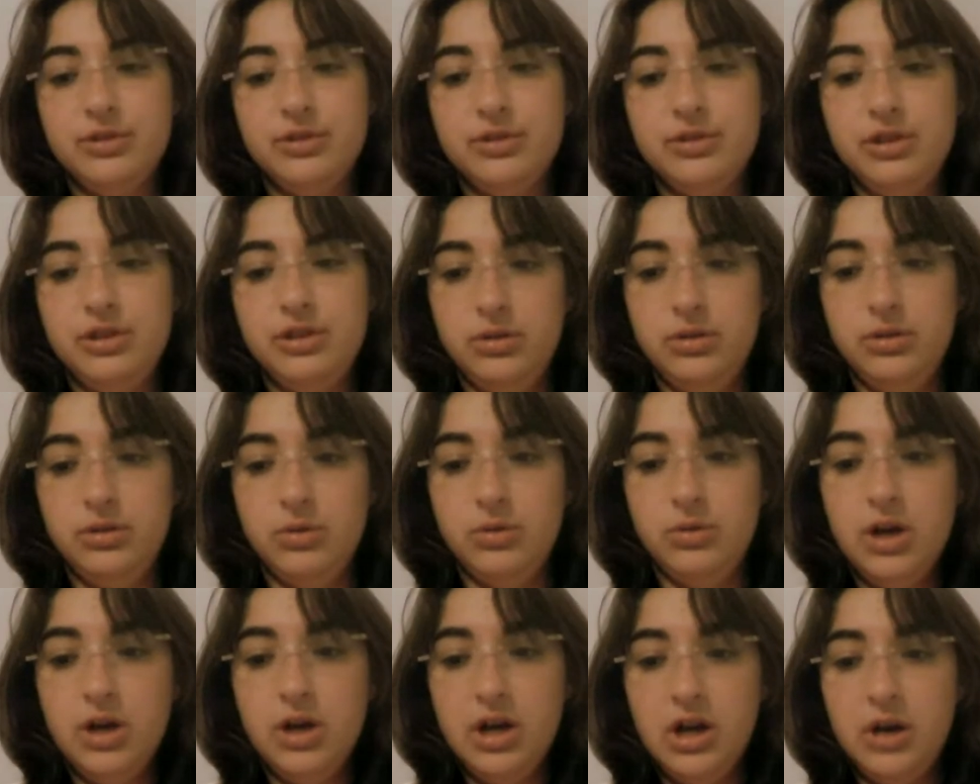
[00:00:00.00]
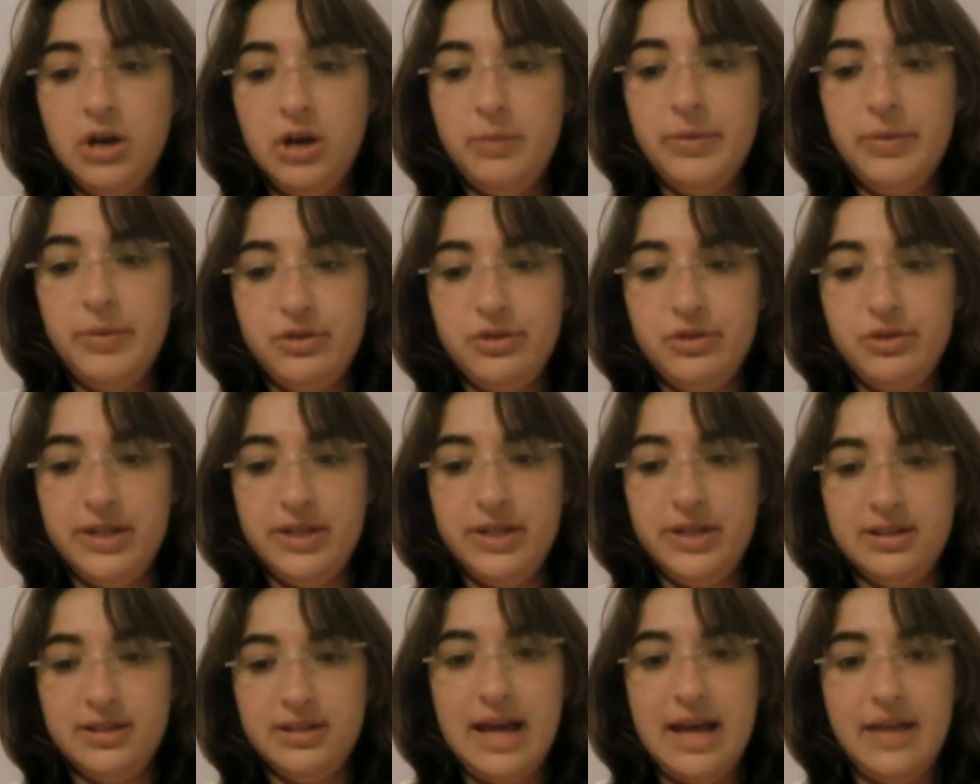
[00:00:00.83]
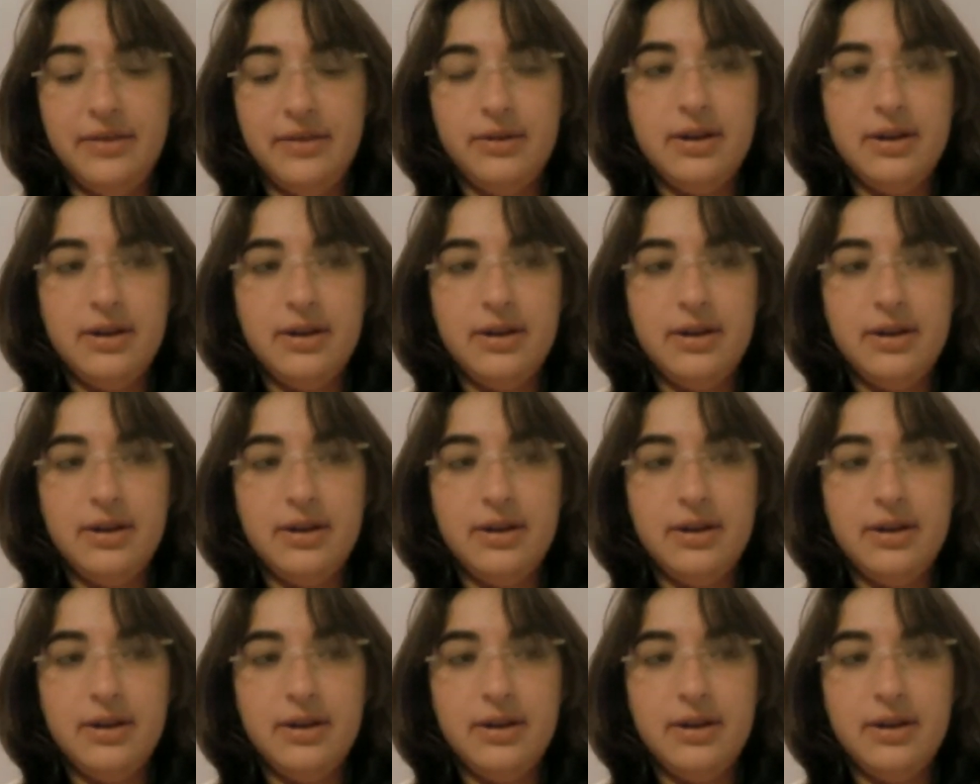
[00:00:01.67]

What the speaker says: to habituate to that.